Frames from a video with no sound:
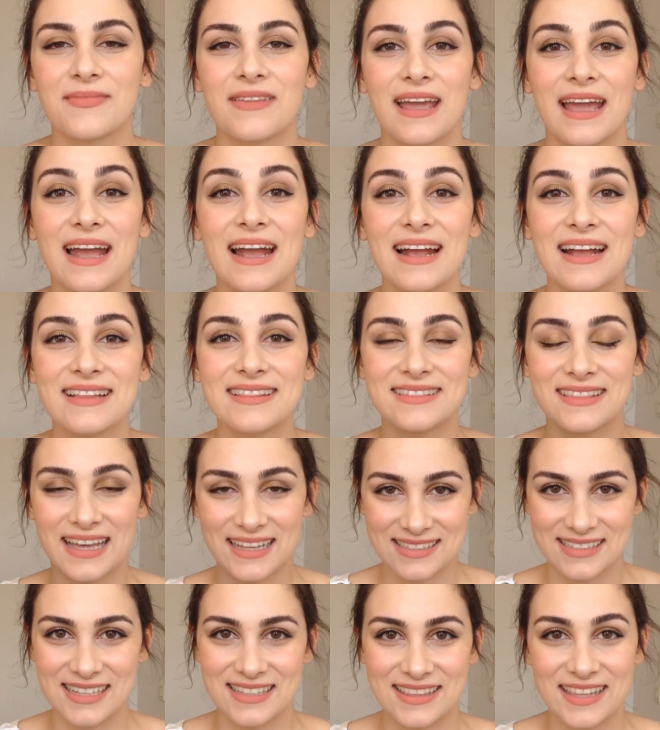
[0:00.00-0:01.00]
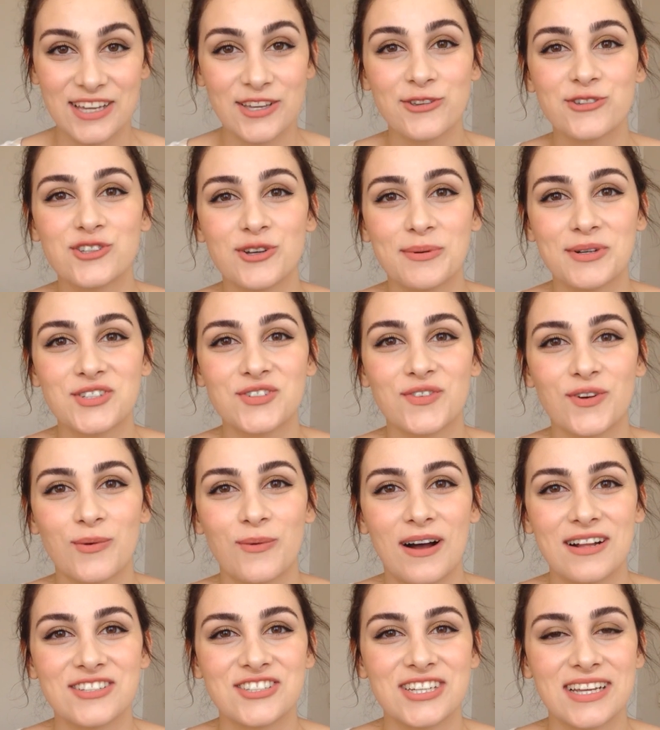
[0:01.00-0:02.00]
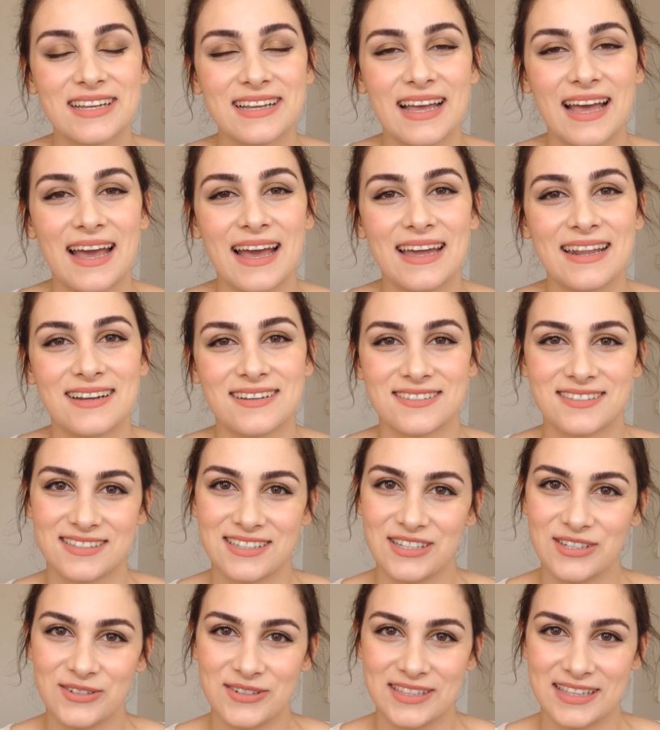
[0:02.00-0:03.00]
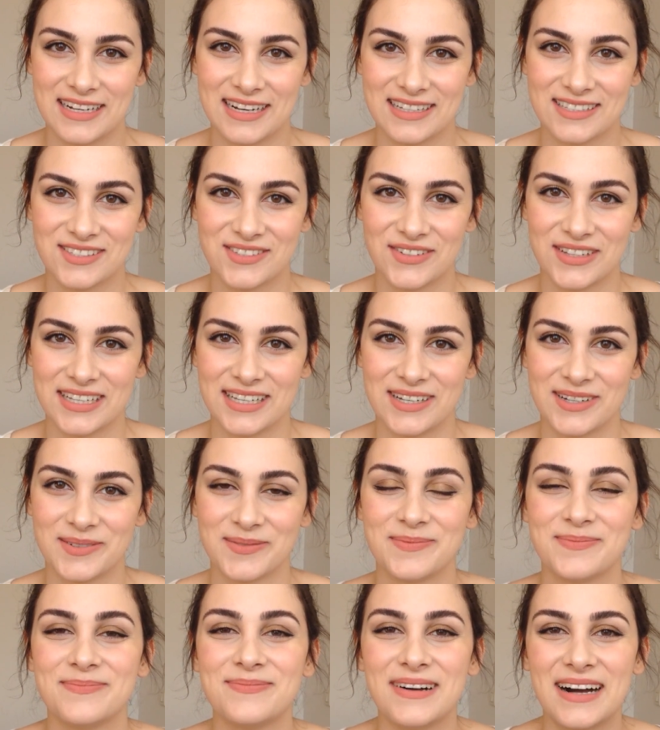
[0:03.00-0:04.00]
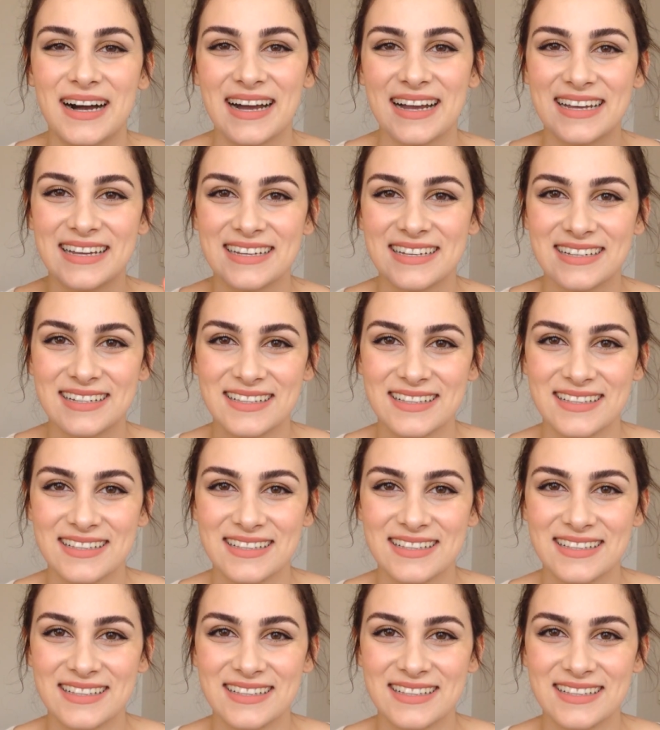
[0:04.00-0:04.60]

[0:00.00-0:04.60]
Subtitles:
And that's it. Thank you so much for watching, and I'll see you in the next video. Bye.